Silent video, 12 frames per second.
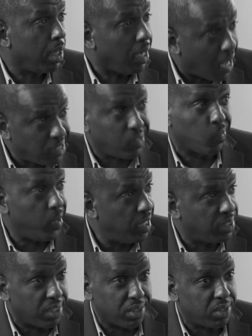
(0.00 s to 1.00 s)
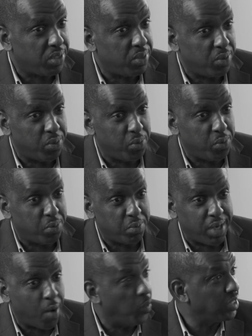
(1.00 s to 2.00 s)
Lots of reasons to,
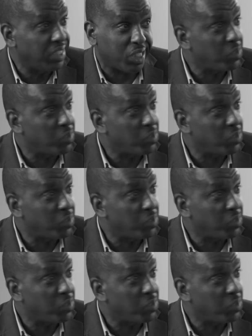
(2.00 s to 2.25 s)
now it wasn't